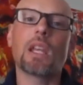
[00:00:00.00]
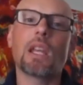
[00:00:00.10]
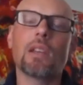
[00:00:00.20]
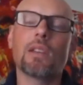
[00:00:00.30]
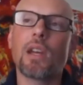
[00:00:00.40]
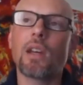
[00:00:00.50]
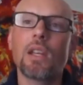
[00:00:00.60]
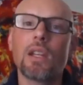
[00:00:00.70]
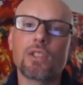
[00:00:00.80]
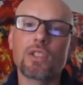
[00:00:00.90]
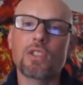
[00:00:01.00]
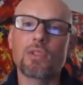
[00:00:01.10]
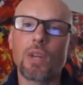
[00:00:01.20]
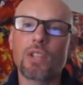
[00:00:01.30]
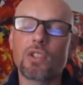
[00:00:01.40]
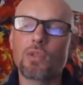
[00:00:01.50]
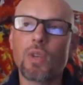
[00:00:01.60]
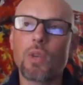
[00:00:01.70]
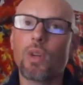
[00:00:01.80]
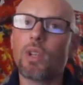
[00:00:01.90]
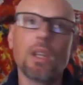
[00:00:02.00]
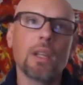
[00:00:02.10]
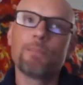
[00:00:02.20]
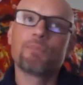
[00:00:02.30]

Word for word: And uh, just as much as we would